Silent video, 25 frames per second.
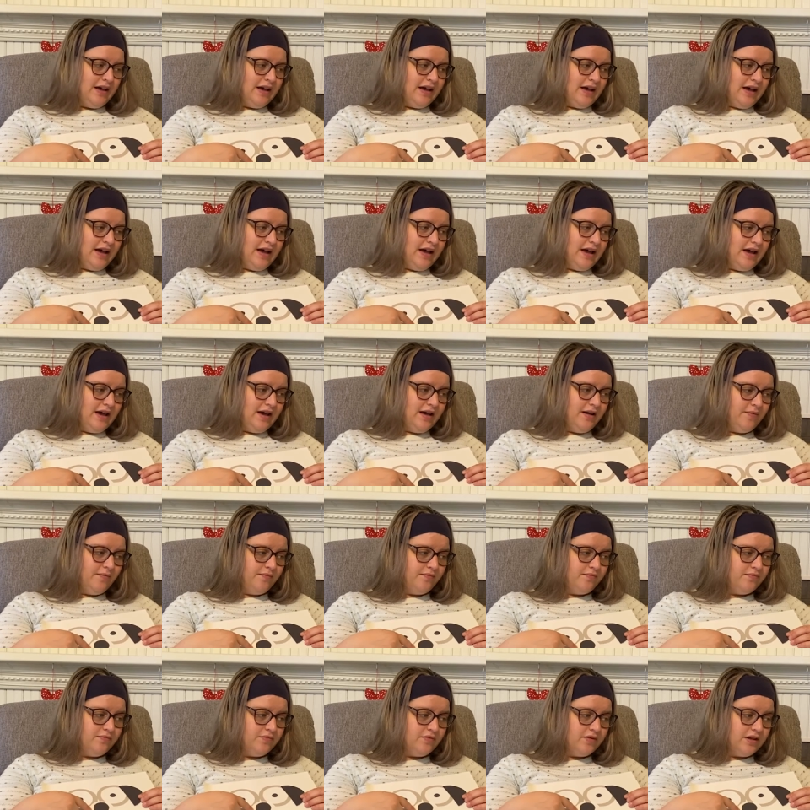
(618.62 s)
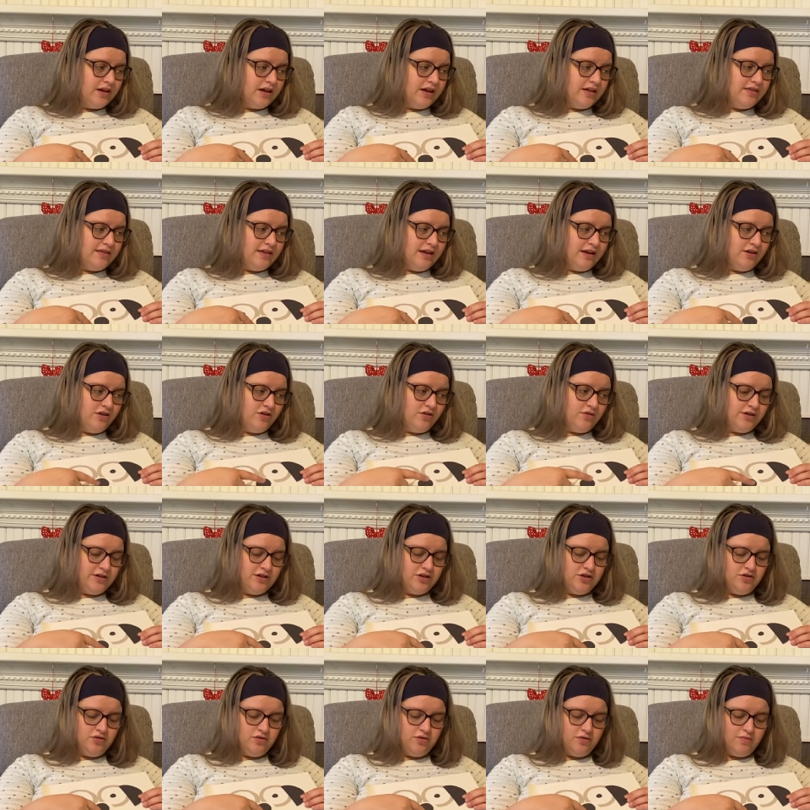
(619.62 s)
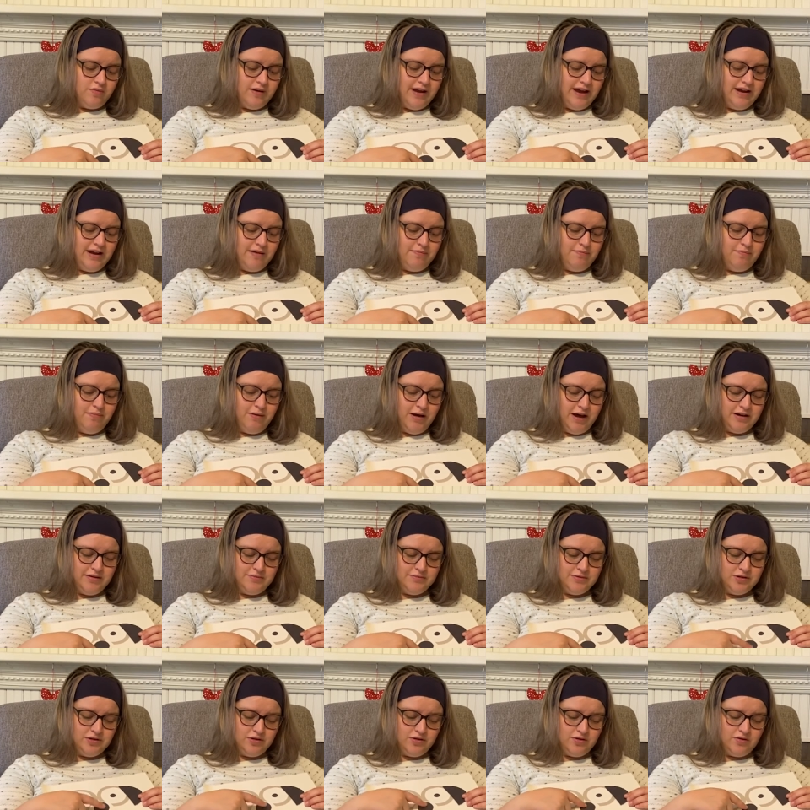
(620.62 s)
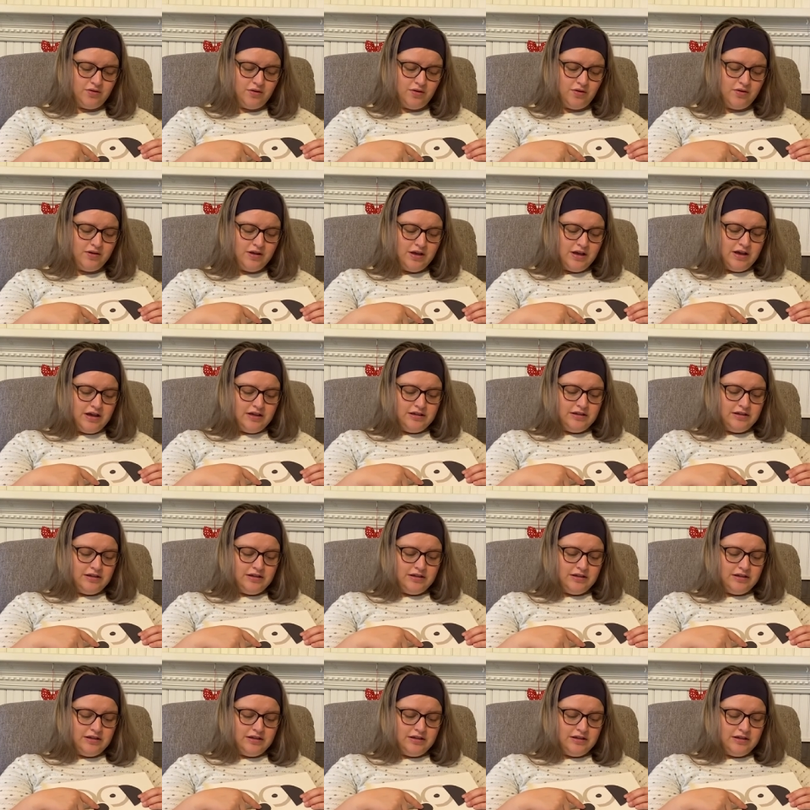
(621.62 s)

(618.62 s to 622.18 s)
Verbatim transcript: Um, and then you're going to do the red bottom circle,